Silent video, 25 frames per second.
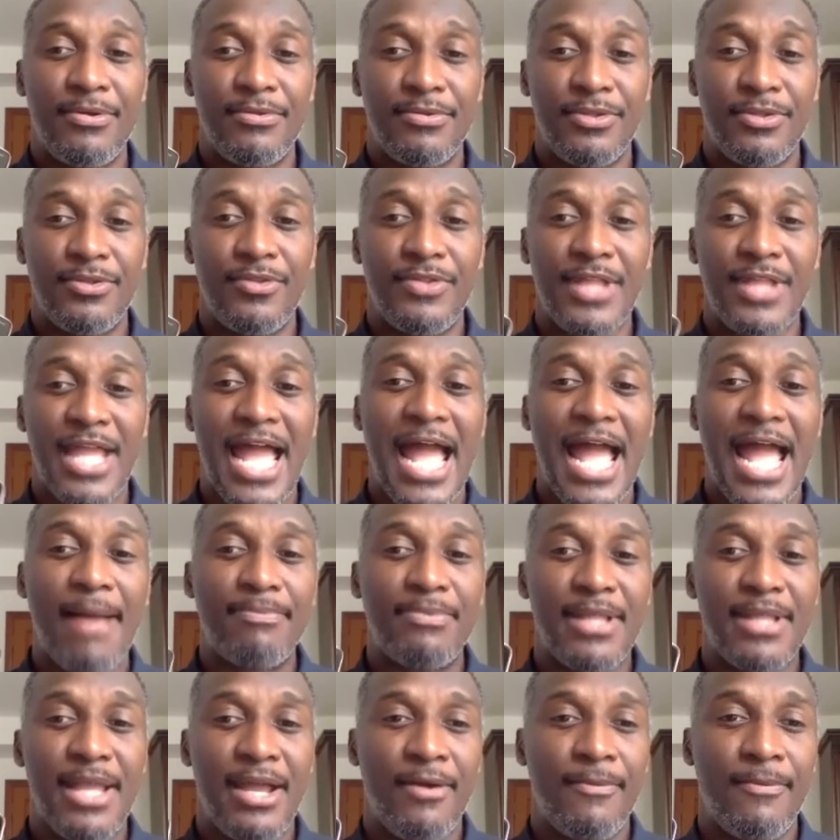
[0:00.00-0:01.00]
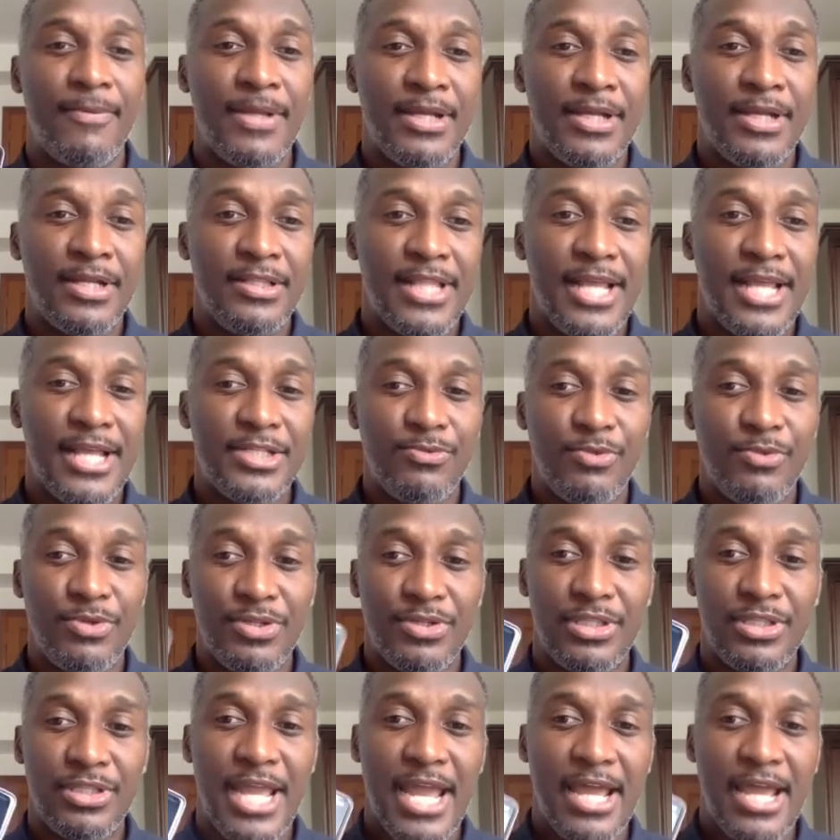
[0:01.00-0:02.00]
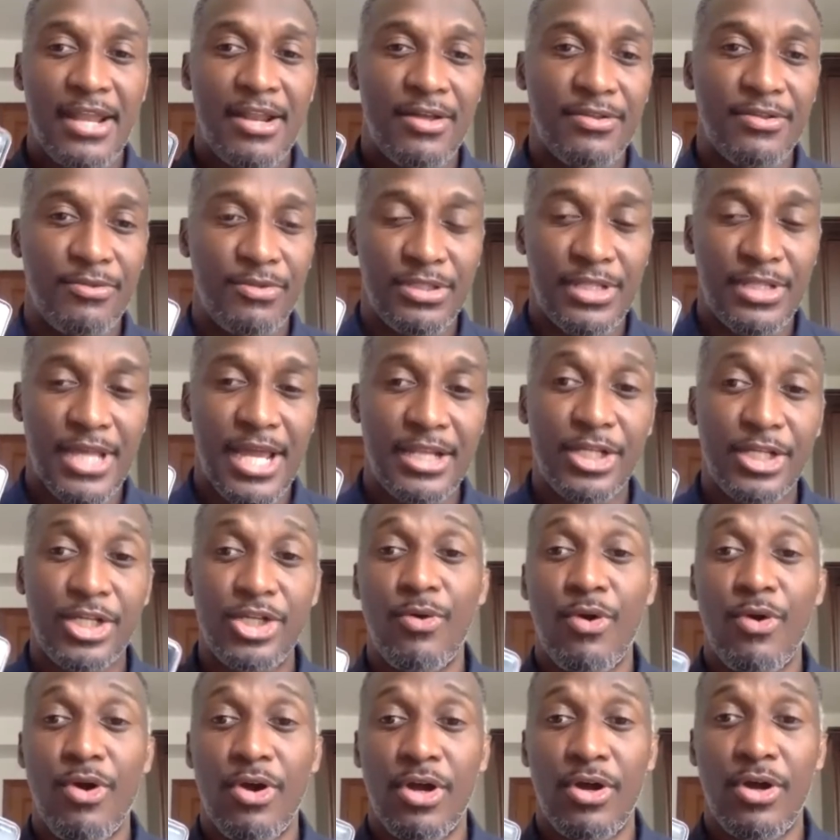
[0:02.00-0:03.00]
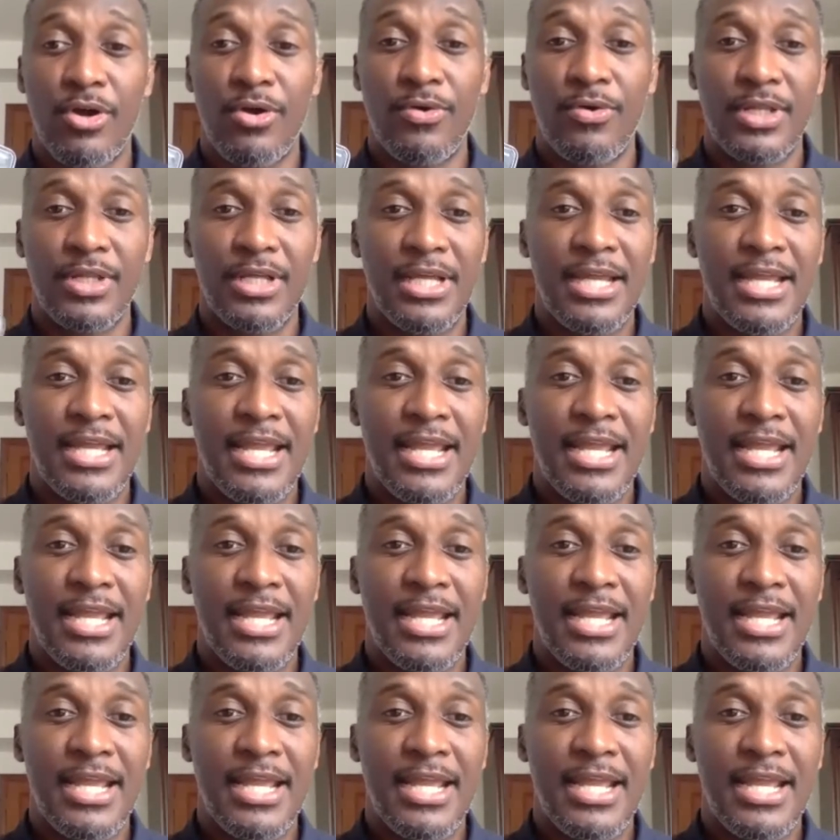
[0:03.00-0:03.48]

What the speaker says: So there's an app now that where you scan a QR code,